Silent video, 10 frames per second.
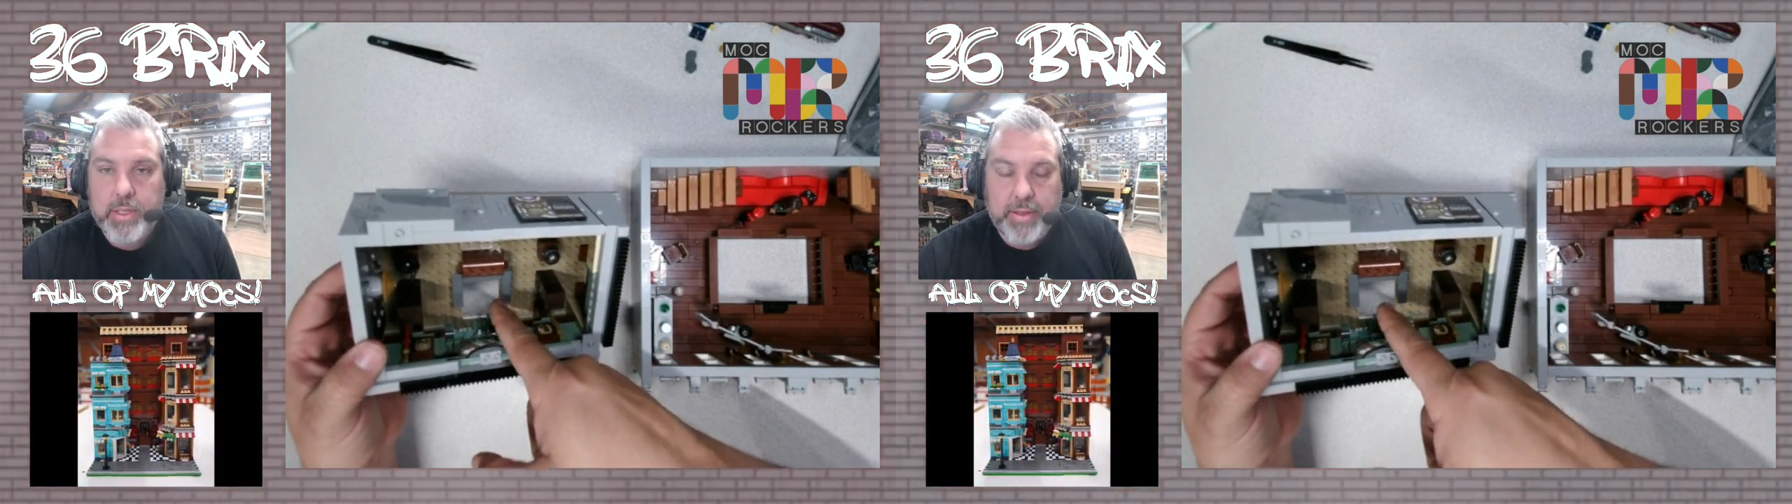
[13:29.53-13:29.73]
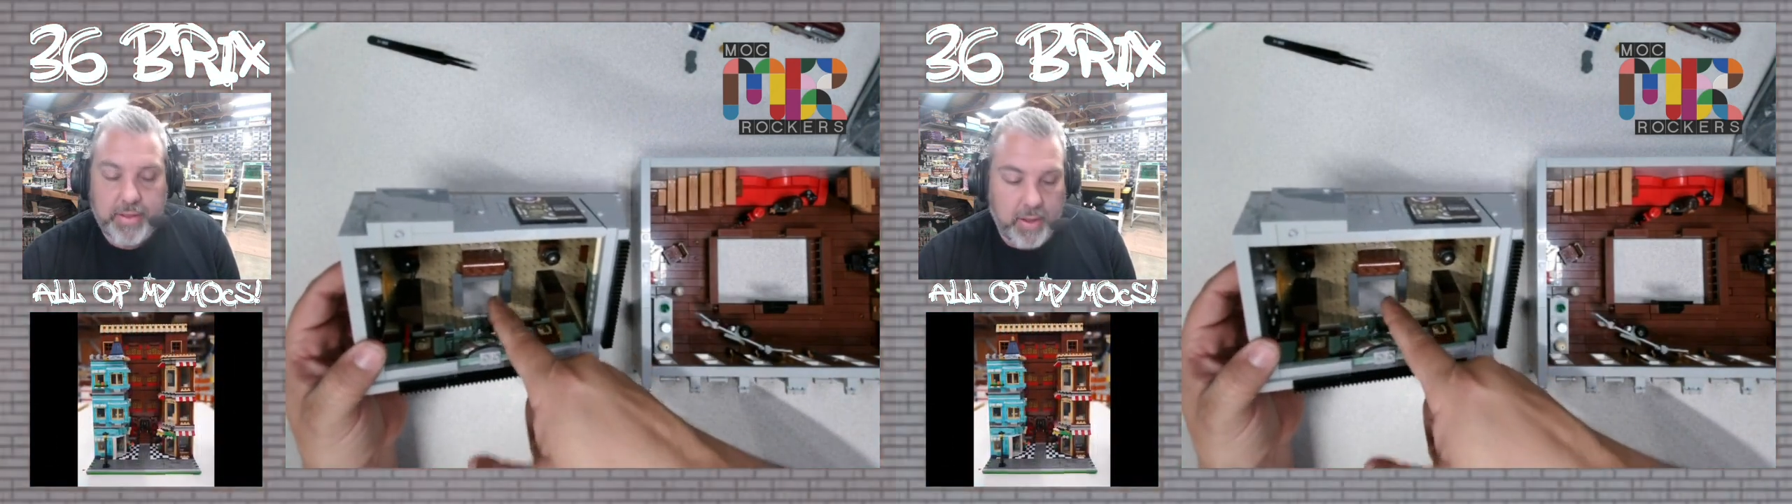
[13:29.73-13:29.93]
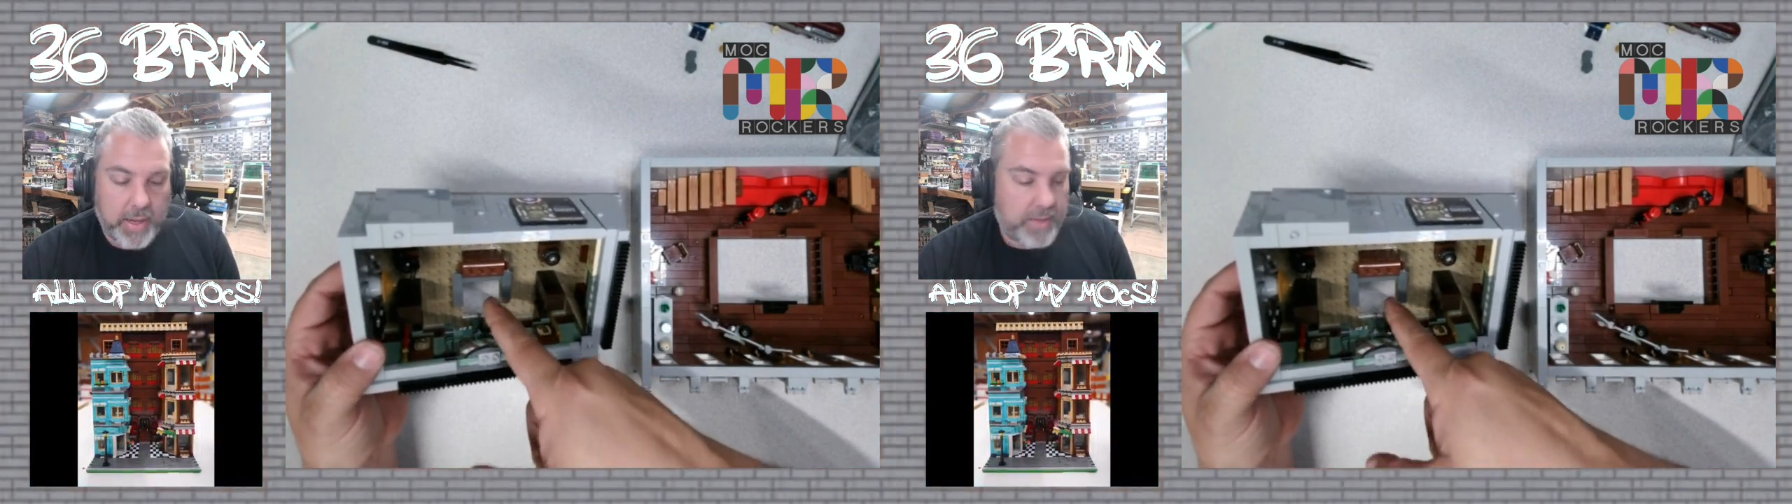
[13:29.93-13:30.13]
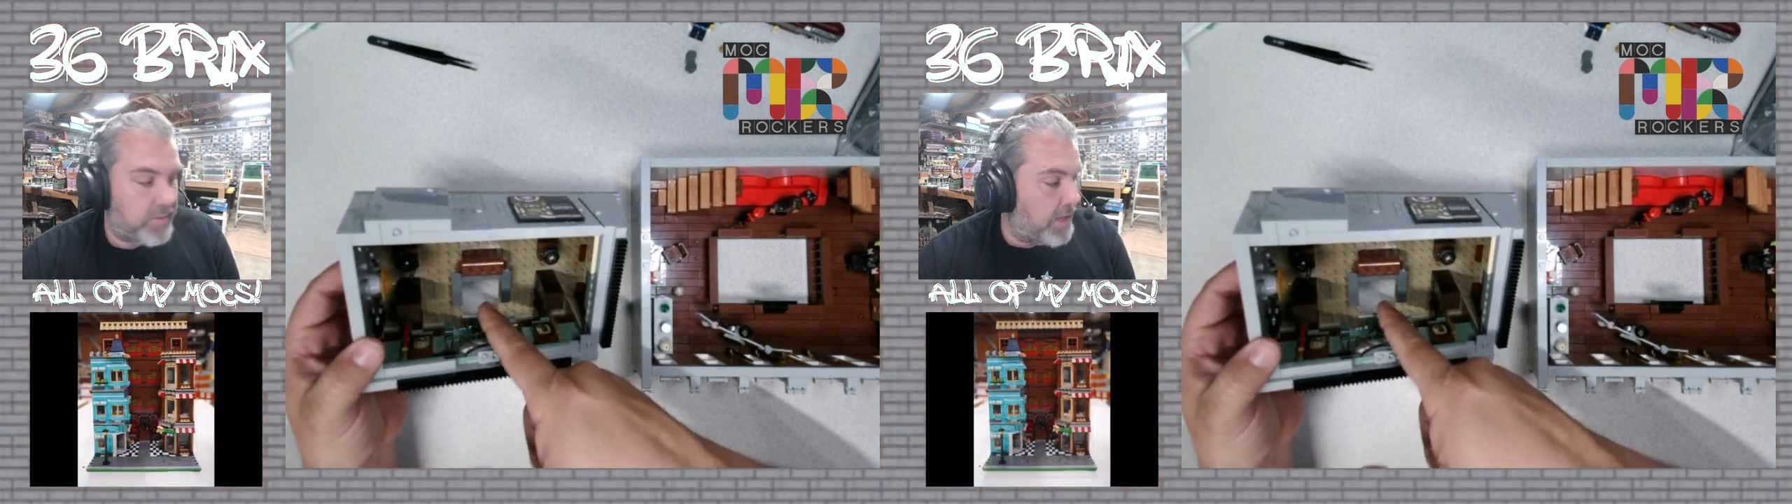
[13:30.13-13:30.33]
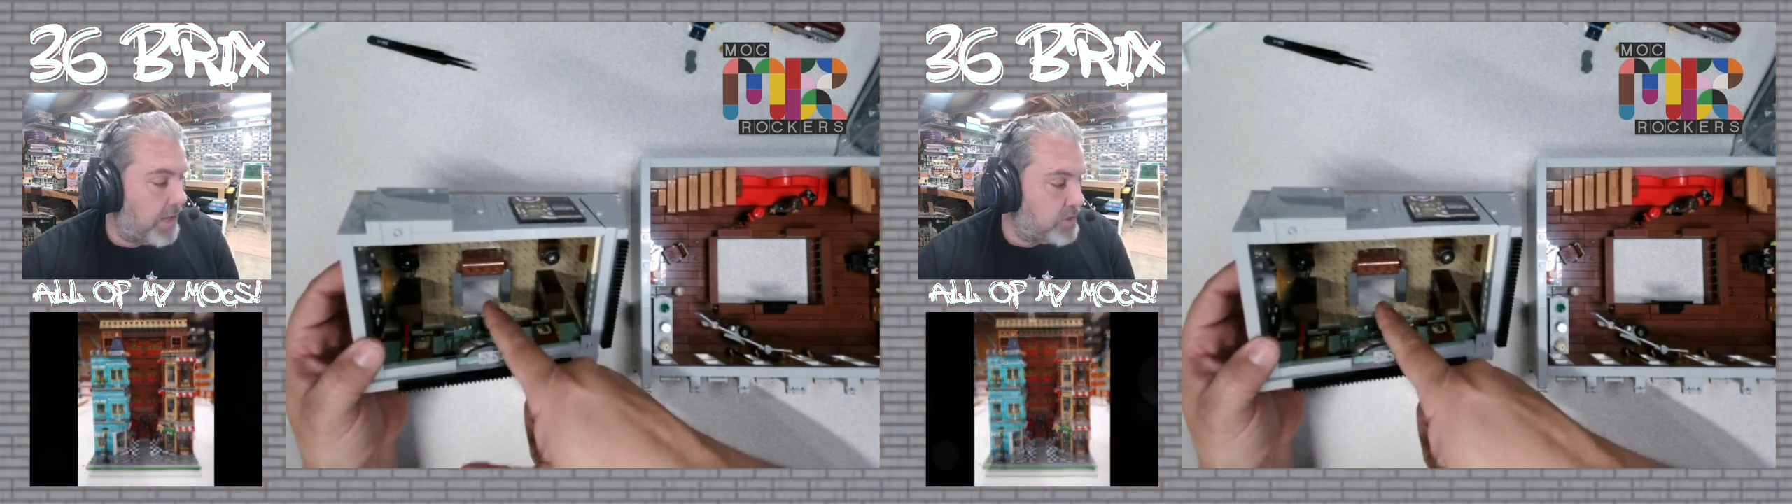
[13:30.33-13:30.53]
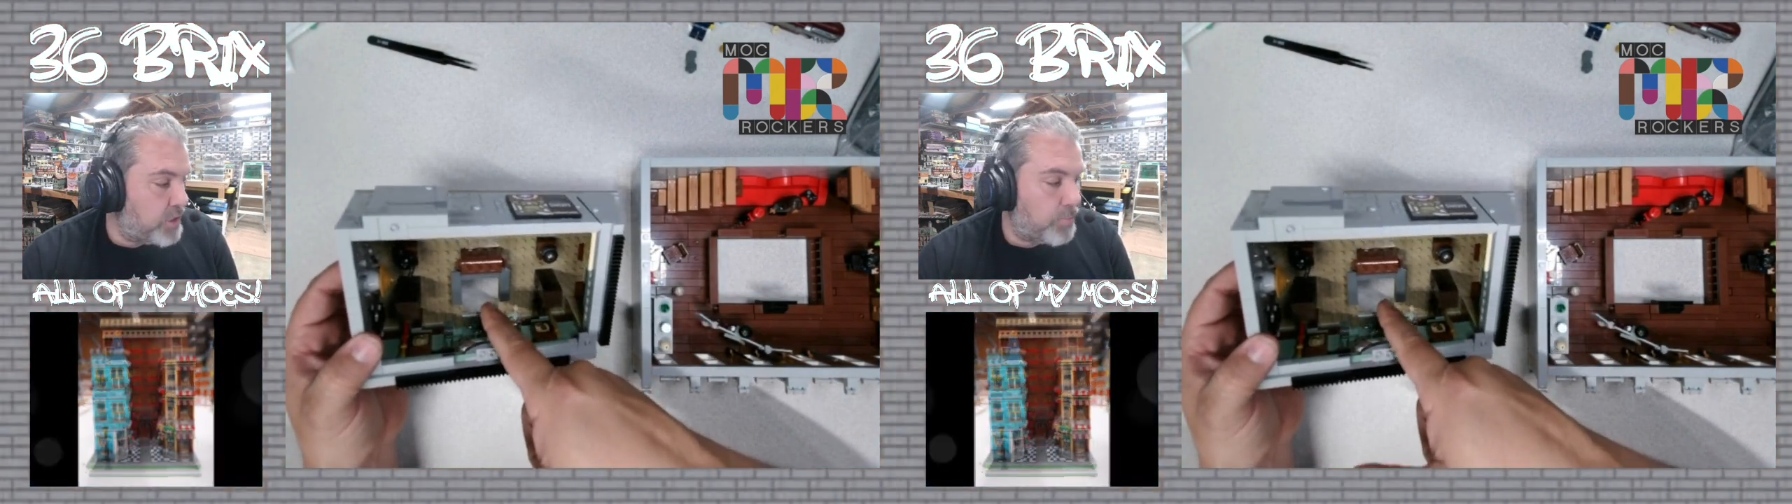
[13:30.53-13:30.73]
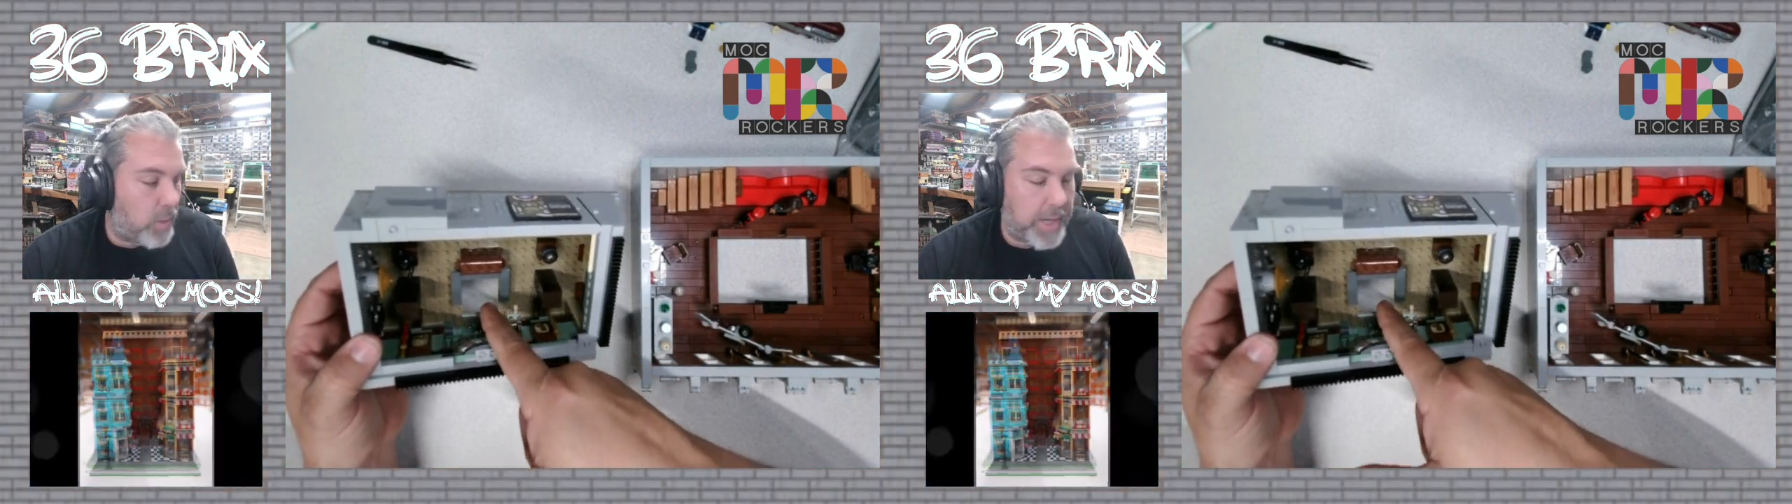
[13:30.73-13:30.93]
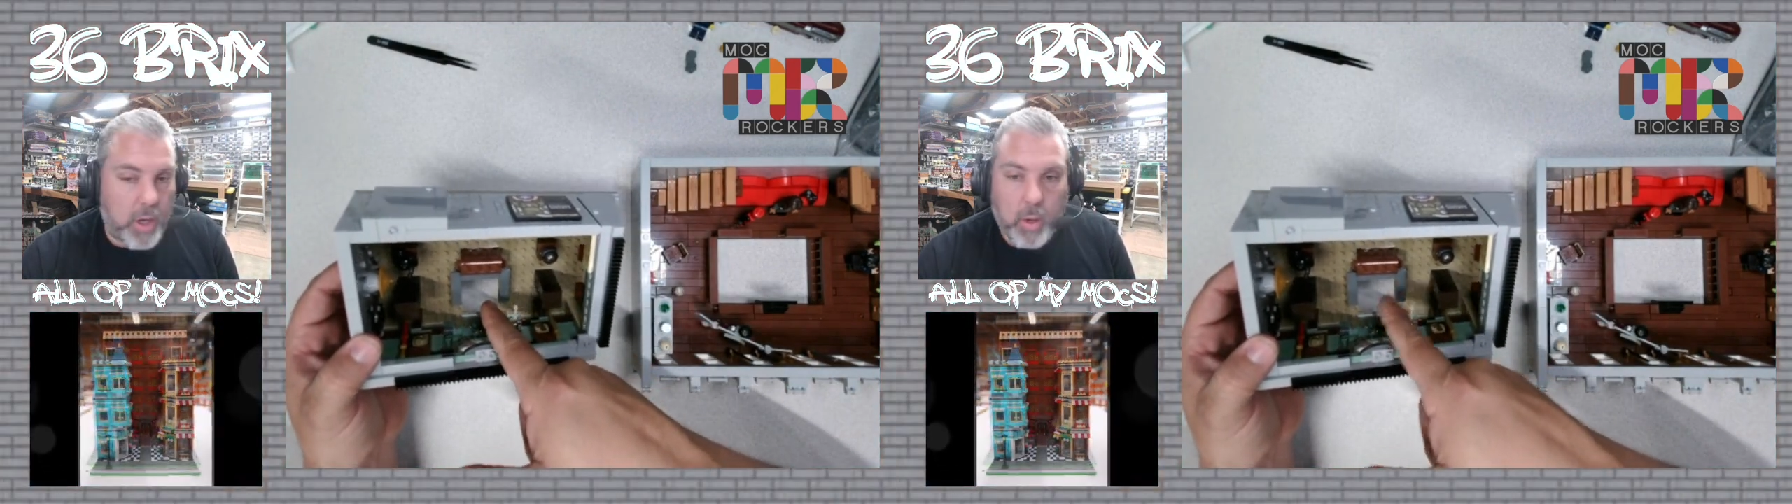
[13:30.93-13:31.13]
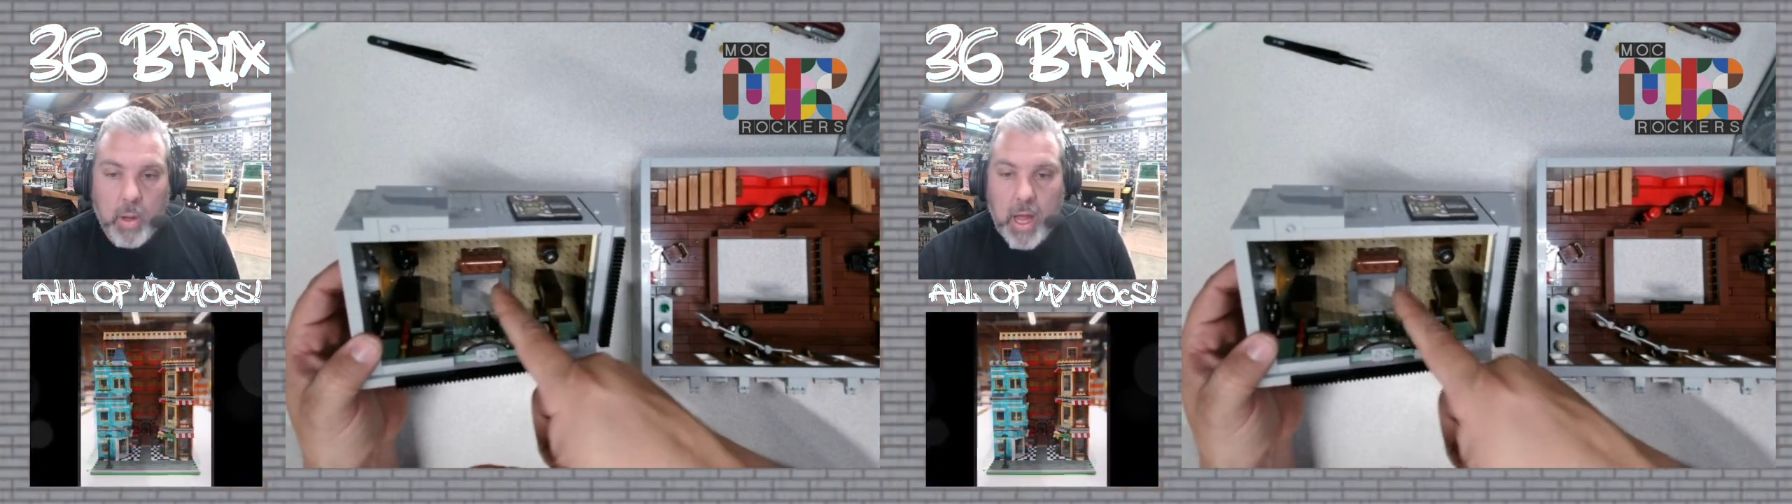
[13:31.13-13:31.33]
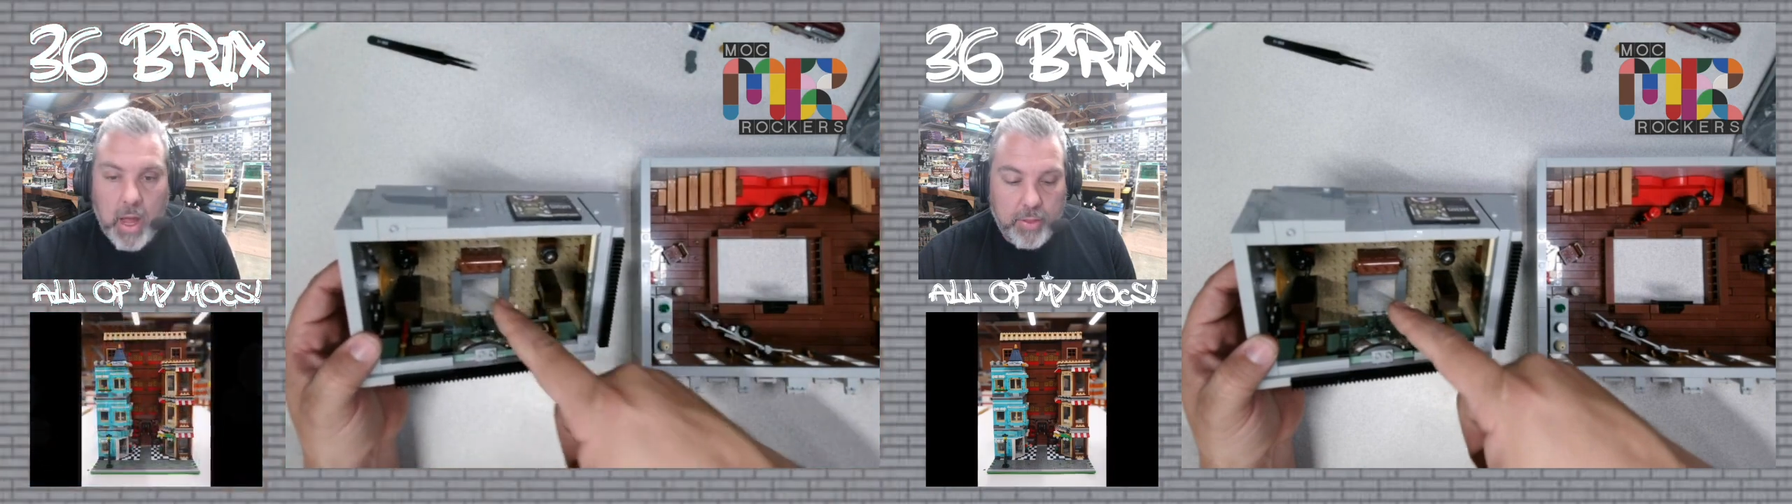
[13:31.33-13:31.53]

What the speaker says: in 2.0.